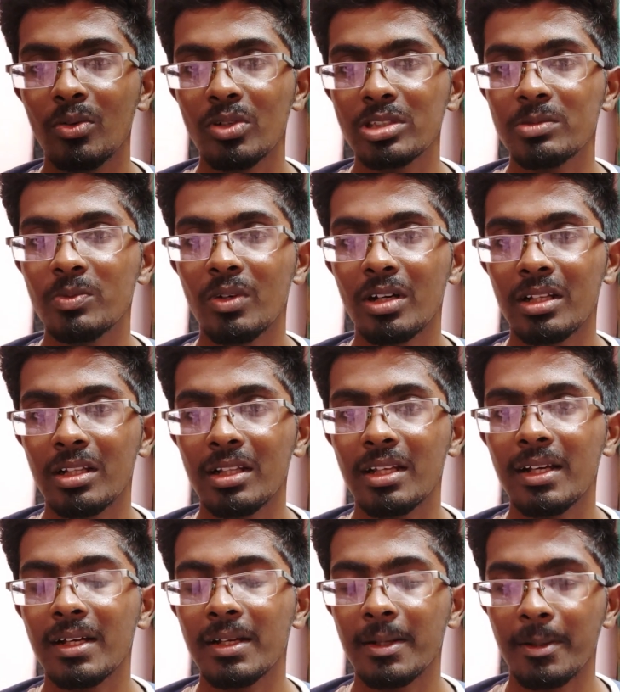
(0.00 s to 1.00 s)
goes for
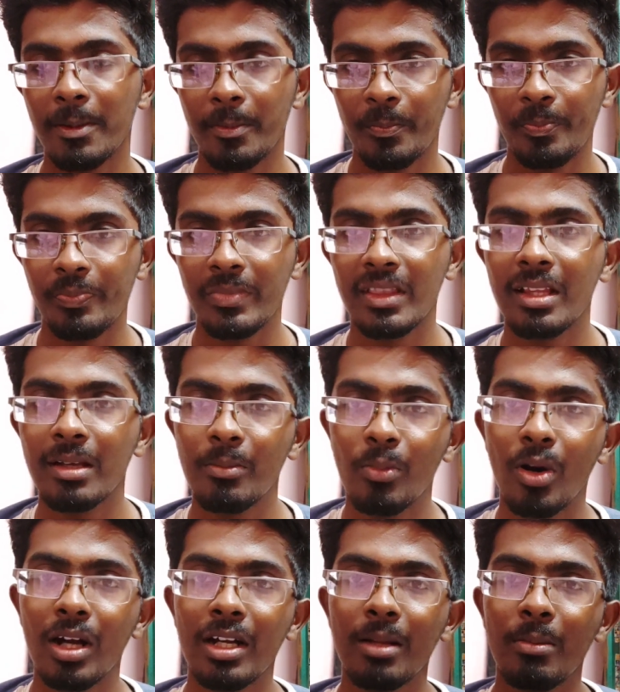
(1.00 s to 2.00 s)
the
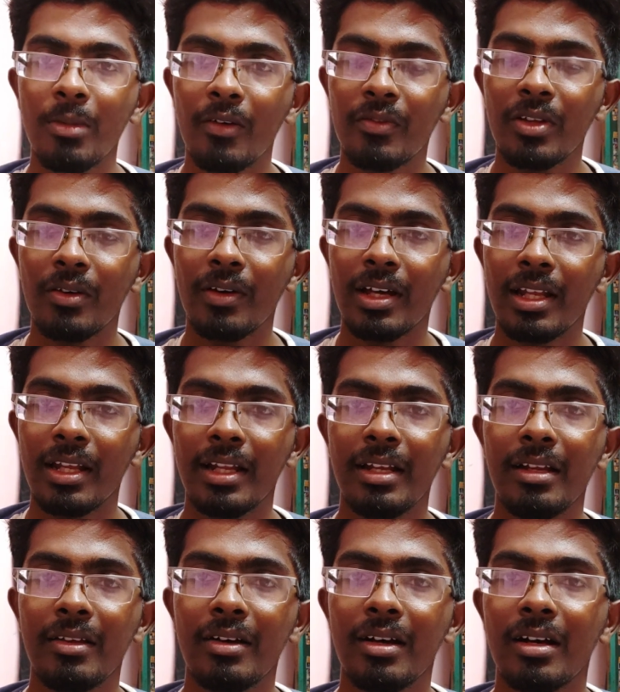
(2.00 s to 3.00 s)
bottom of the
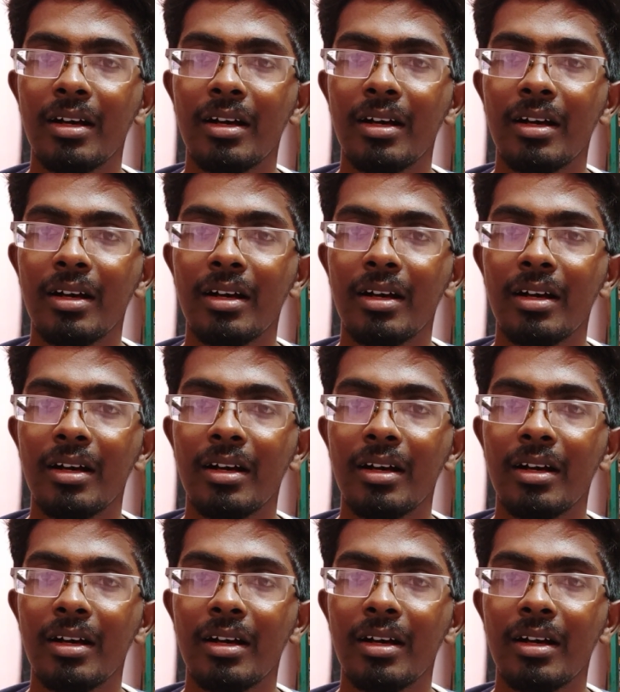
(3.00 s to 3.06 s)
violin.